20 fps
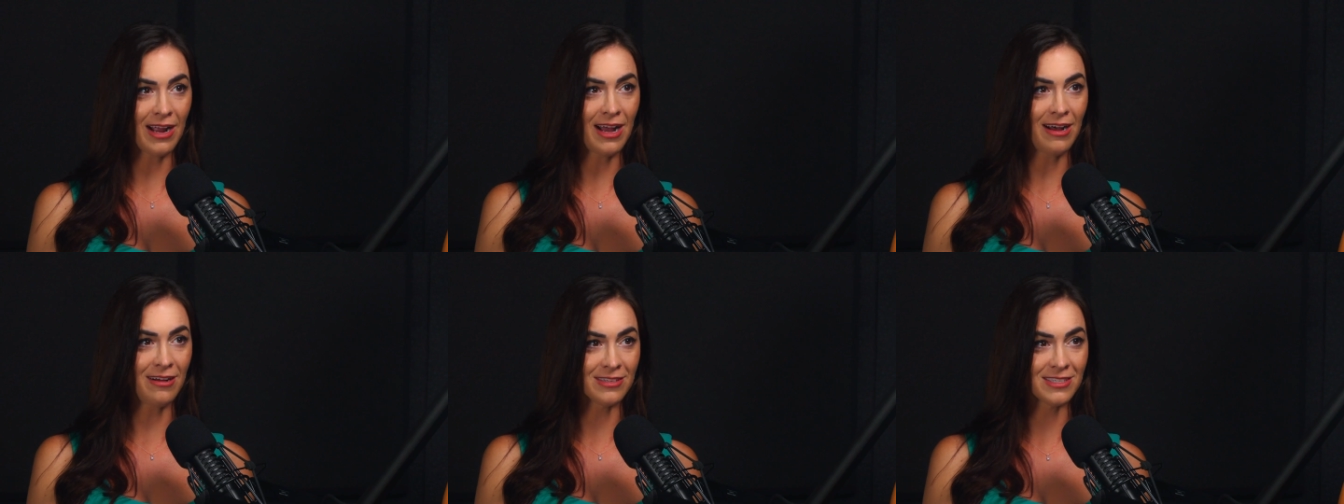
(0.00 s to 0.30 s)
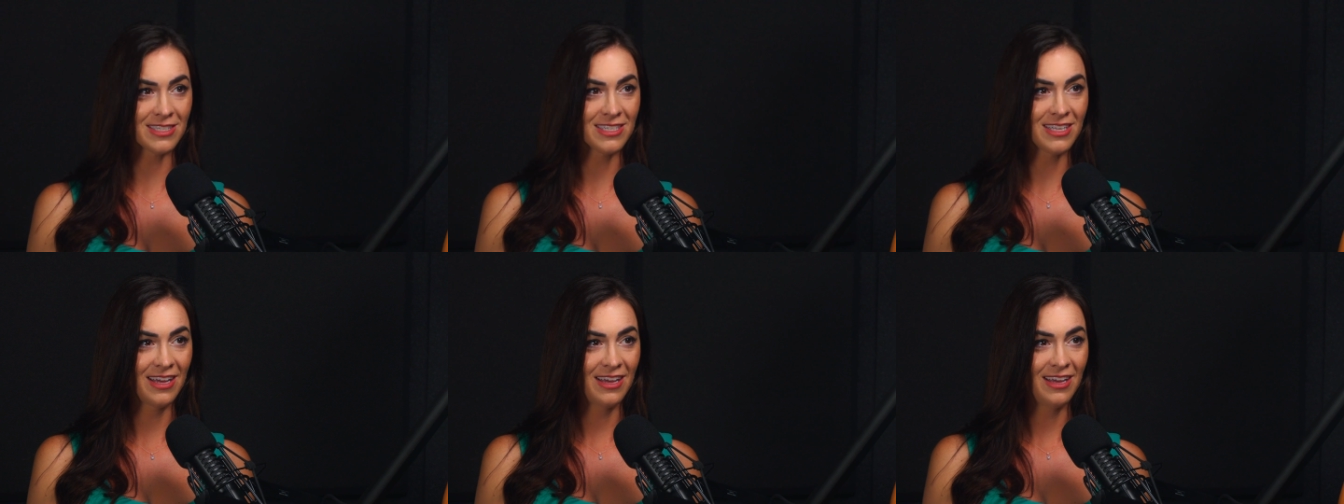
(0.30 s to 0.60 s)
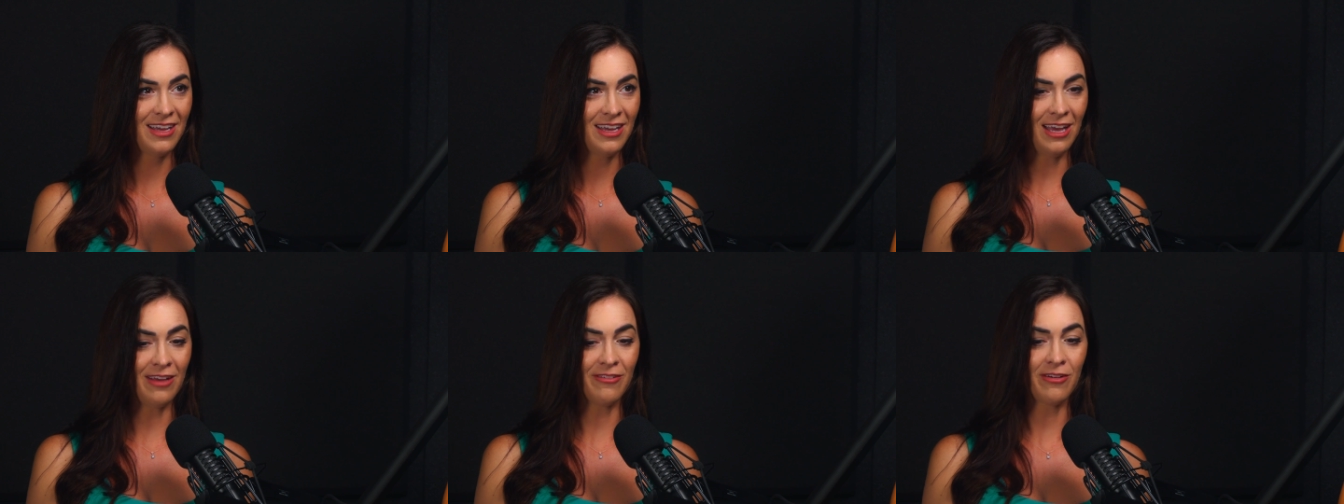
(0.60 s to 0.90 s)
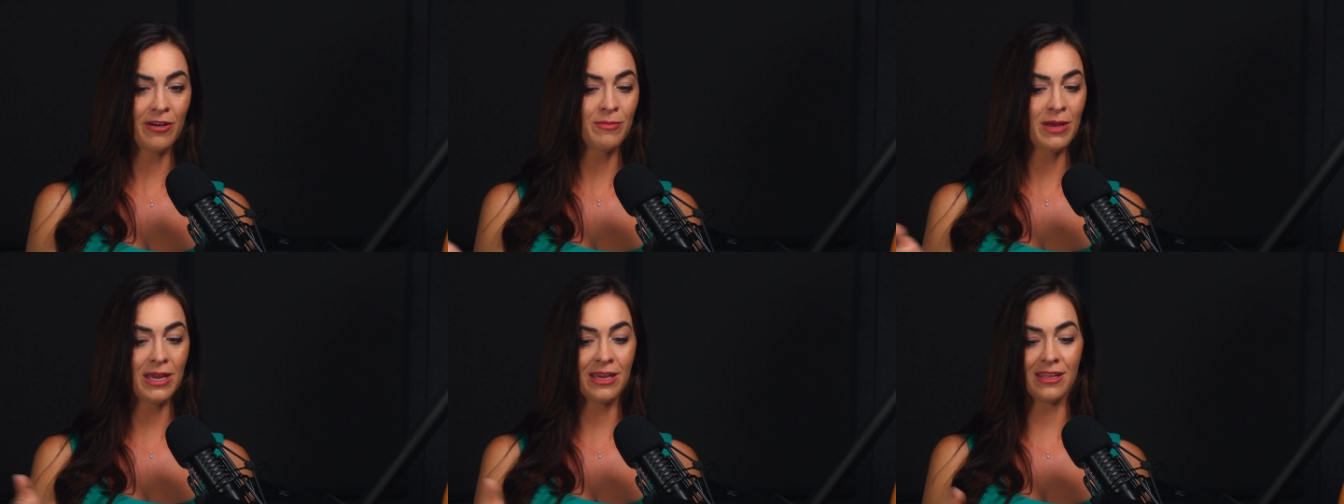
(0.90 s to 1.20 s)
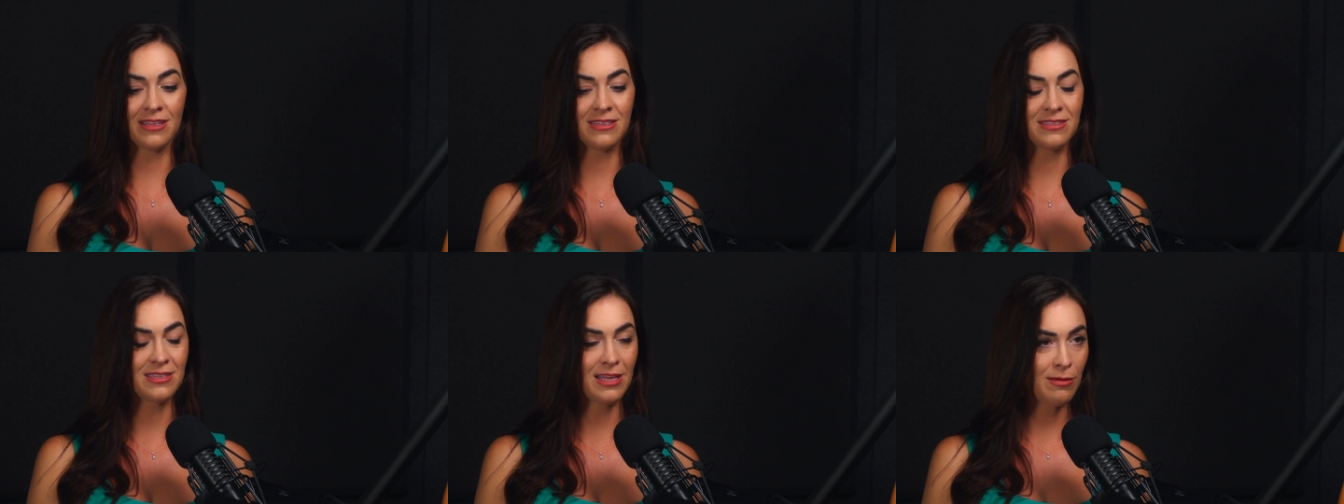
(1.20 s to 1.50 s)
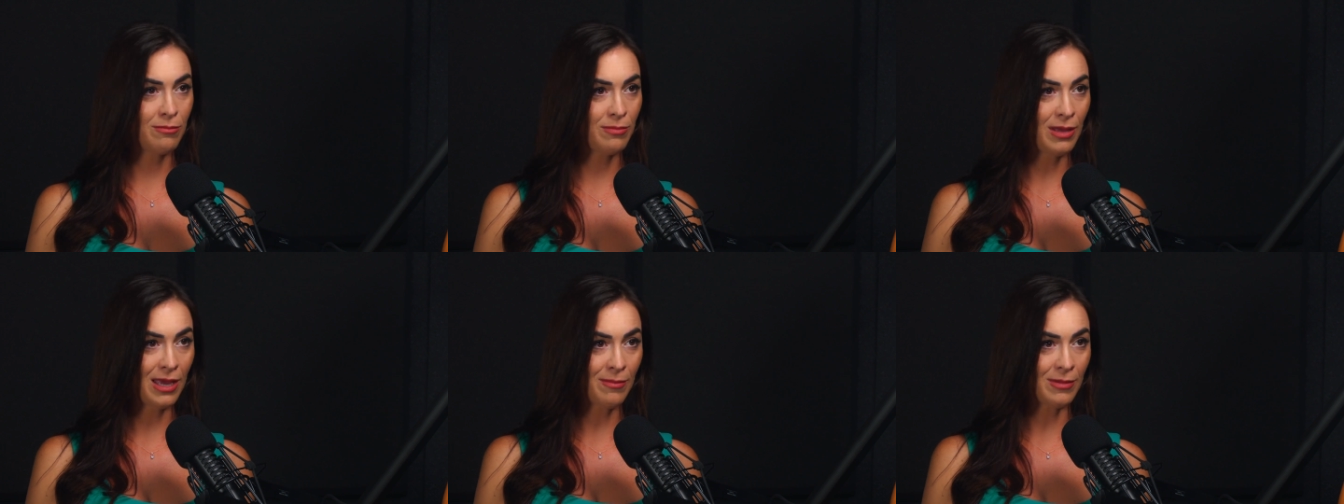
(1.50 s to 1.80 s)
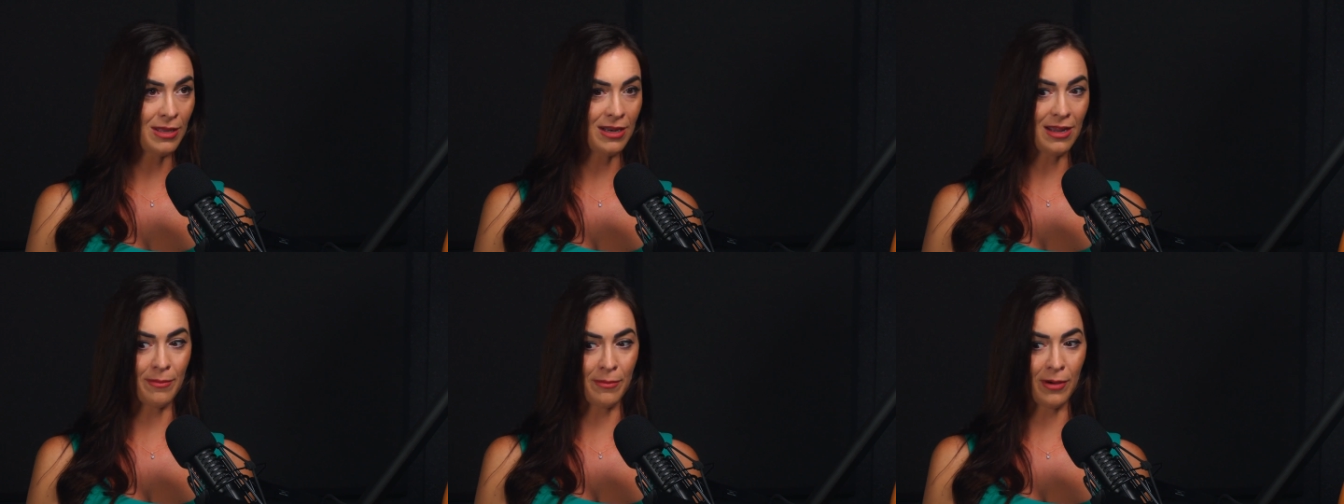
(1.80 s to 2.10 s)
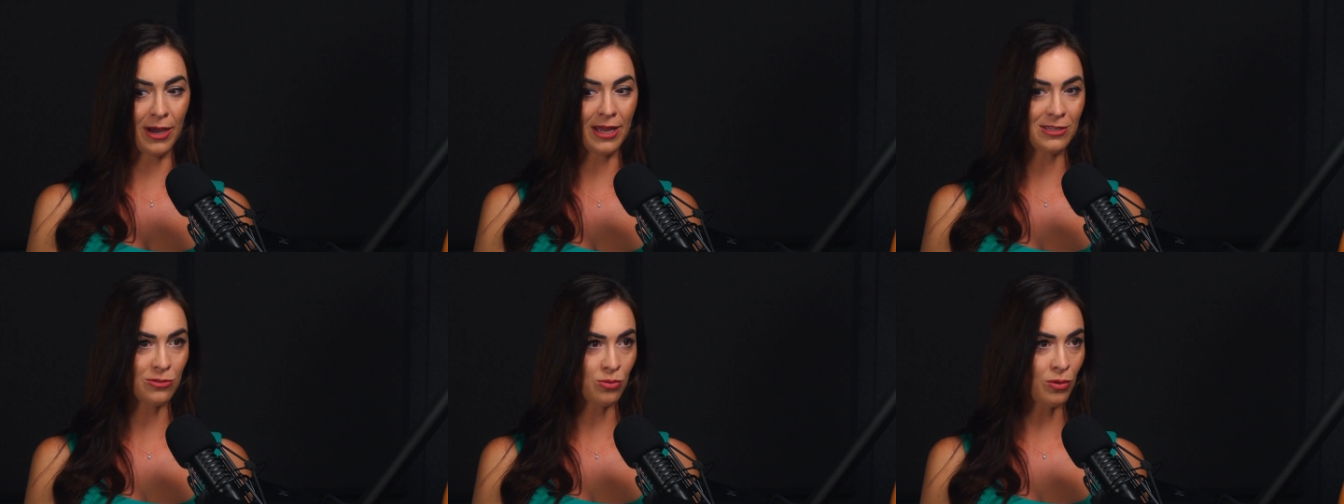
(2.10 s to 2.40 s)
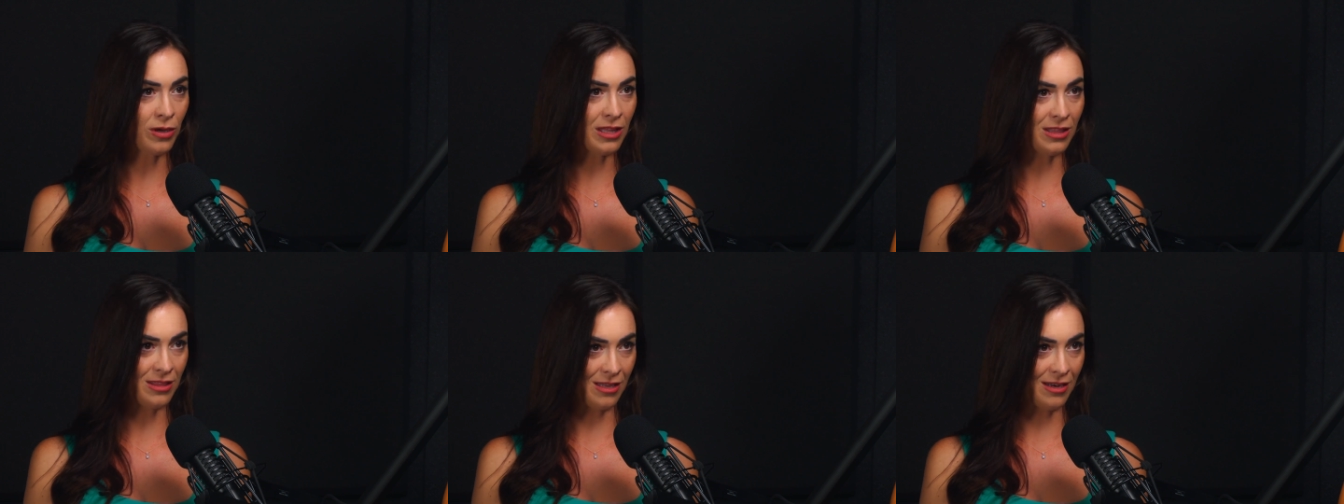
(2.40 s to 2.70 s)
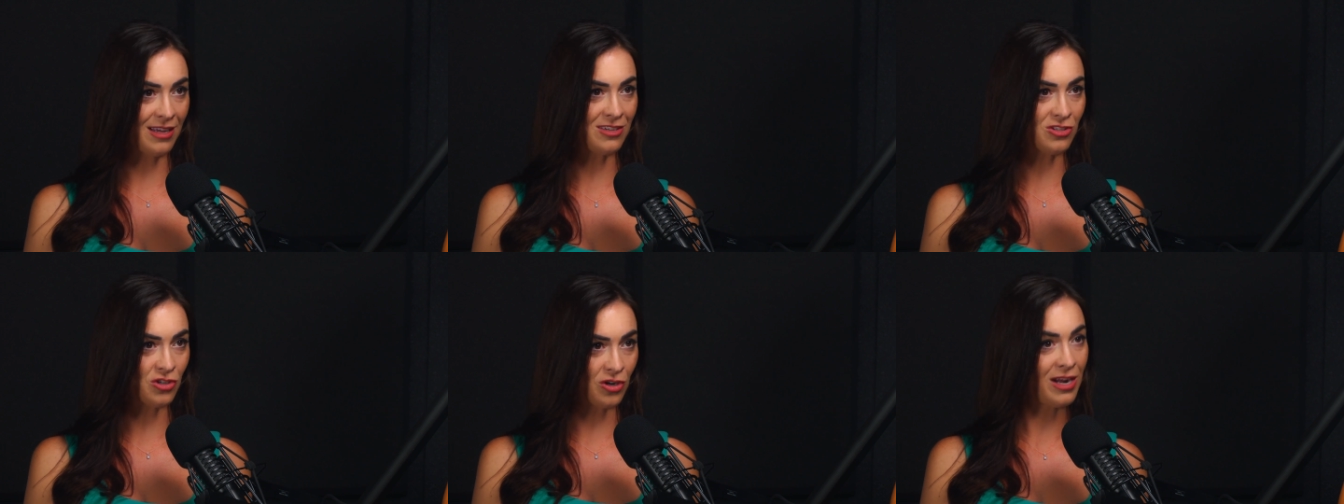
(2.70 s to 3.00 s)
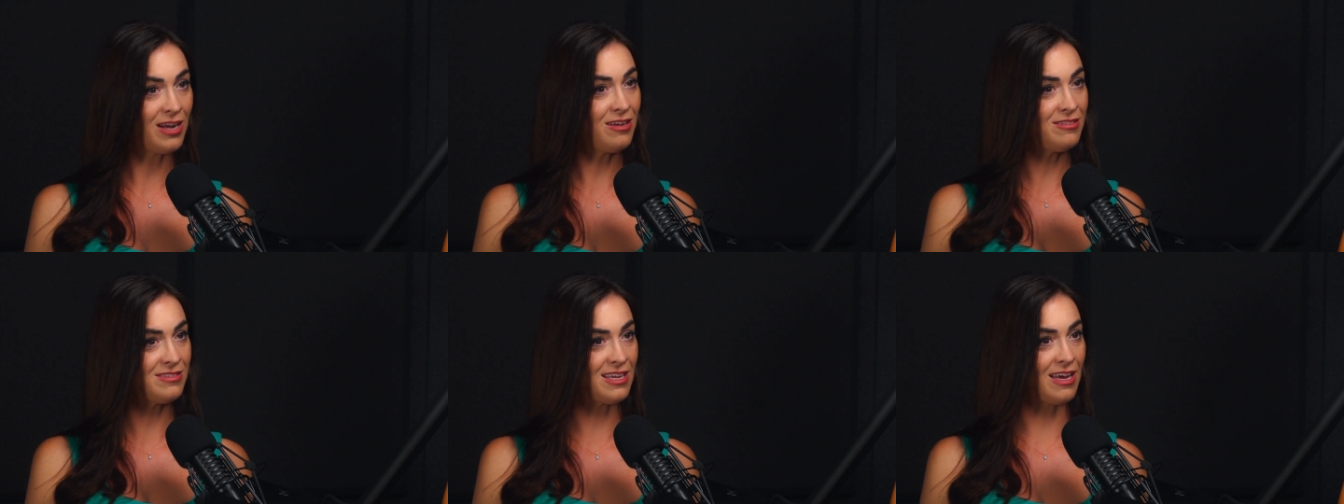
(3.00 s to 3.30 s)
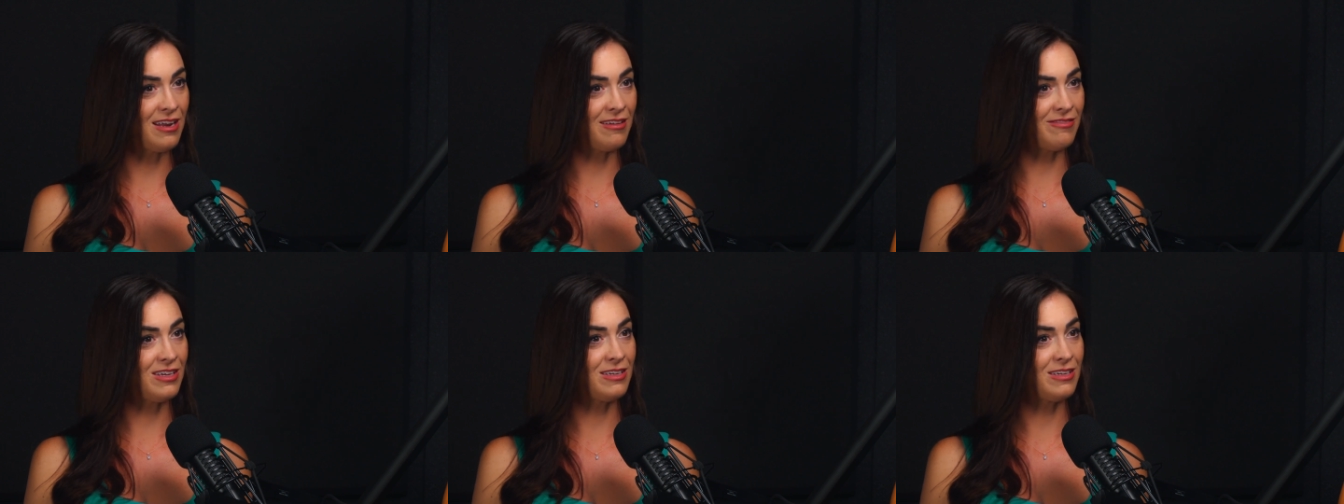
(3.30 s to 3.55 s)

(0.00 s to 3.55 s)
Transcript: house. Okay. If I'm making the same payment, I might as well get the nicer house oh, out of